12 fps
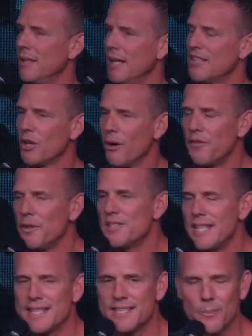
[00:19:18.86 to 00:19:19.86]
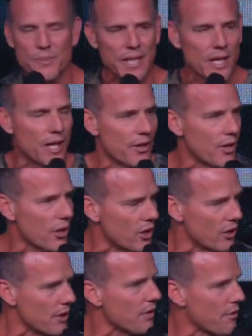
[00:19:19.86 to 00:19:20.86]
And so if you see something on
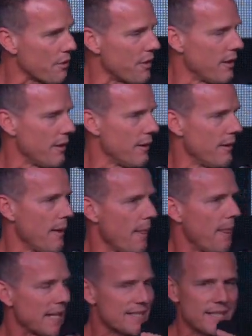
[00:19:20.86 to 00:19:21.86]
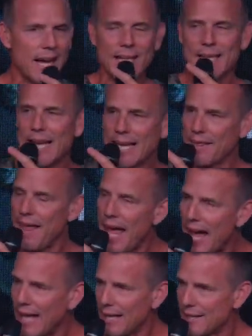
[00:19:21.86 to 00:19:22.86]
earth that's not like
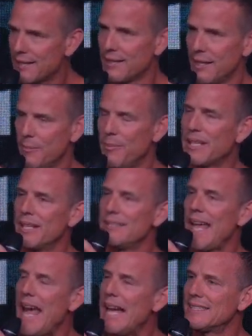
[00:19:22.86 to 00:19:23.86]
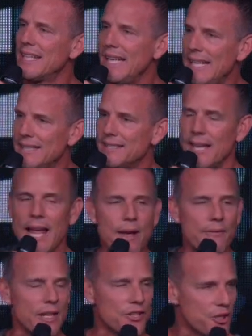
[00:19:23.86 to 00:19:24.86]
that, because as it is in
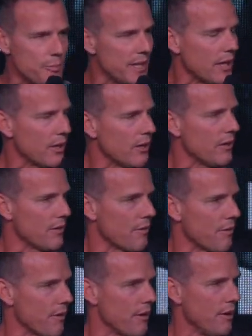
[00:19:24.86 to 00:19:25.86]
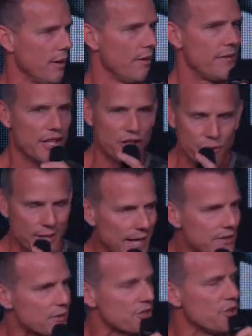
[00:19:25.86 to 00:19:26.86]
heaven, it should be on earth then you
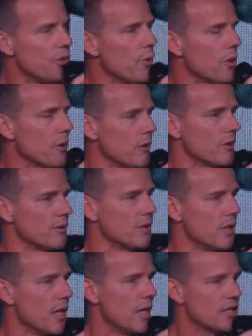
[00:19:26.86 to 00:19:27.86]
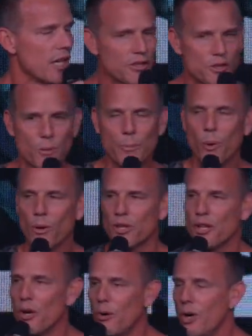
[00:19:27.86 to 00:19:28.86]
unite those two worlds. It's also important
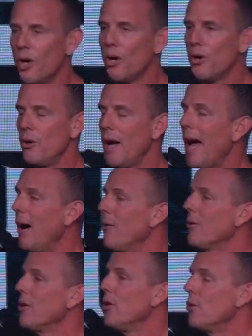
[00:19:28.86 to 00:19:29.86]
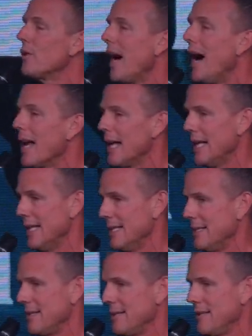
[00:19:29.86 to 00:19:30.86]
to know who, how, who God
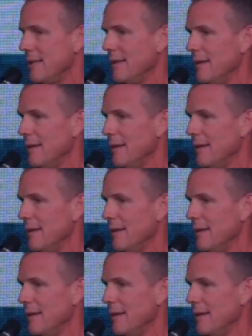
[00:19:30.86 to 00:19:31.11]
is